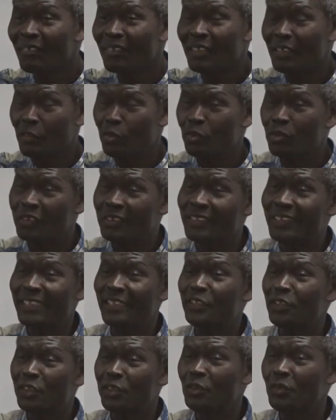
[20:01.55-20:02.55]
He will
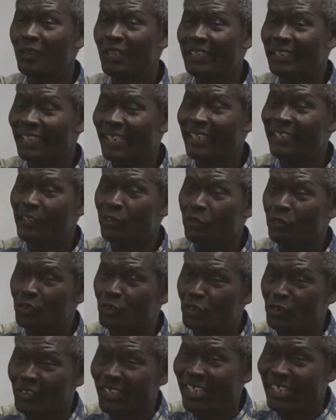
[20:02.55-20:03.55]
teach you, and then he will
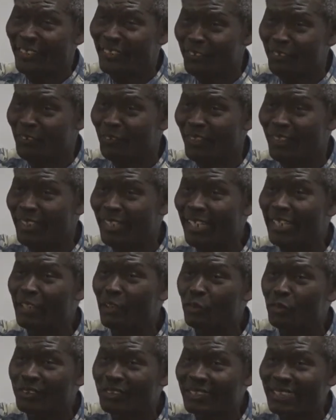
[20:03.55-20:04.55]
train you, and then
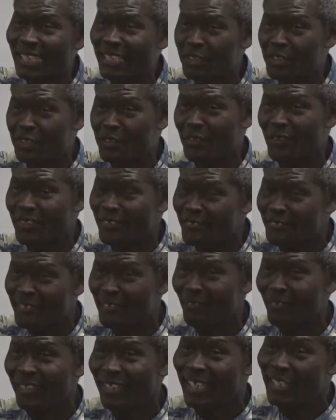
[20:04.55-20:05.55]
he will test you and
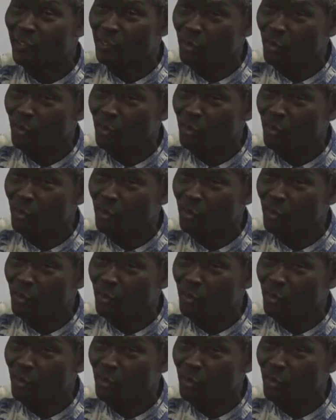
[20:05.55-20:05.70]
see whether